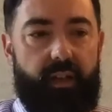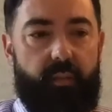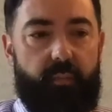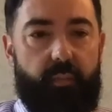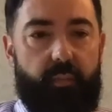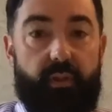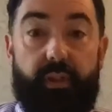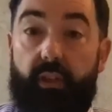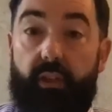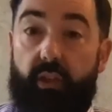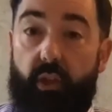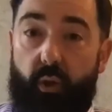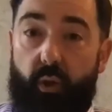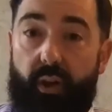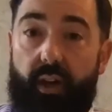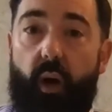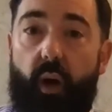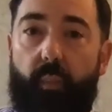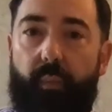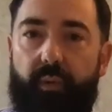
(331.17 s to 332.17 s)
presents a
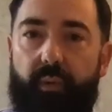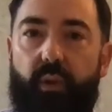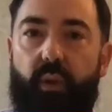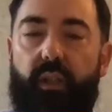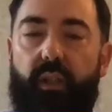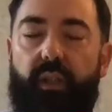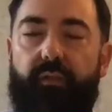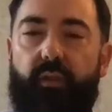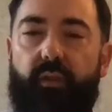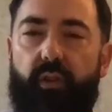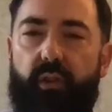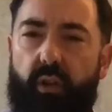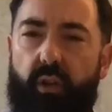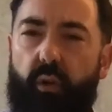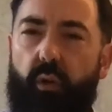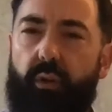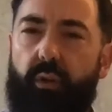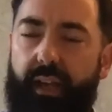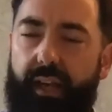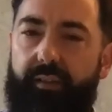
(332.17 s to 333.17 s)
great opportunity for us to
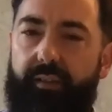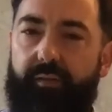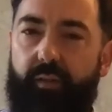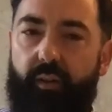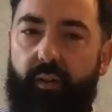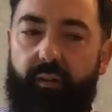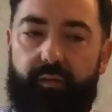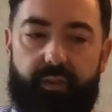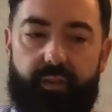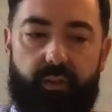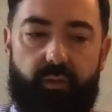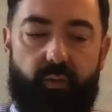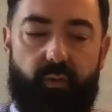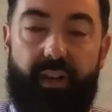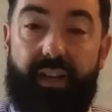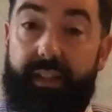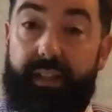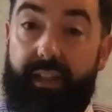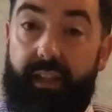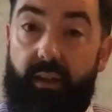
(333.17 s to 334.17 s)
all get involved and
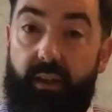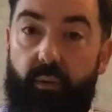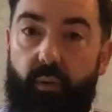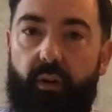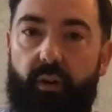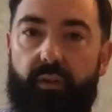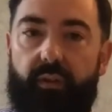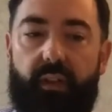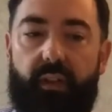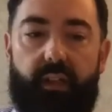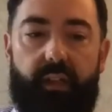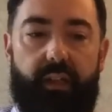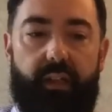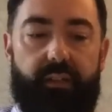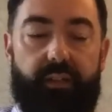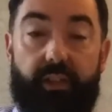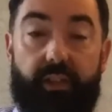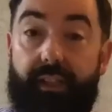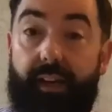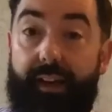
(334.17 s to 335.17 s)
rethink what
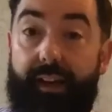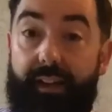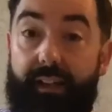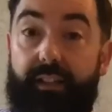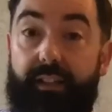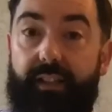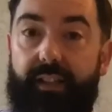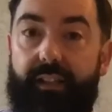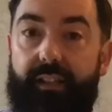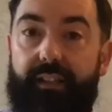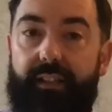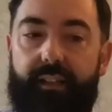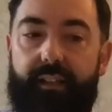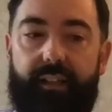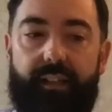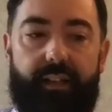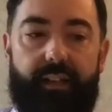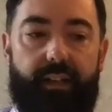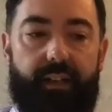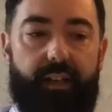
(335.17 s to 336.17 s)
society
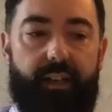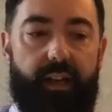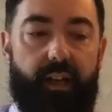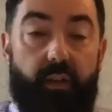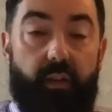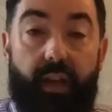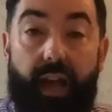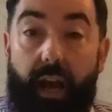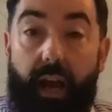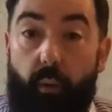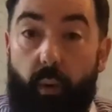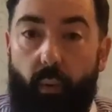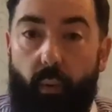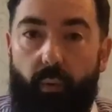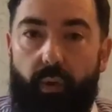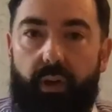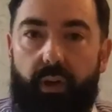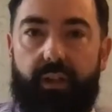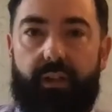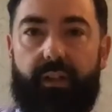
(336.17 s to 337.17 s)
and how we
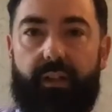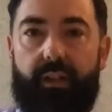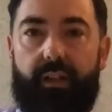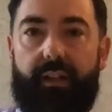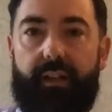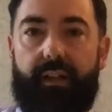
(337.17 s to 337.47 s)
work